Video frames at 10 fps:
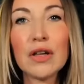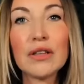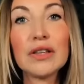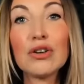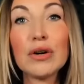
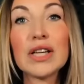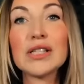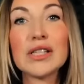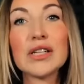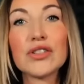then they are
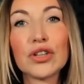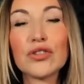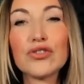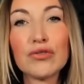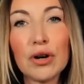easier to
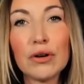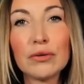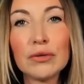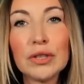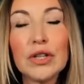control.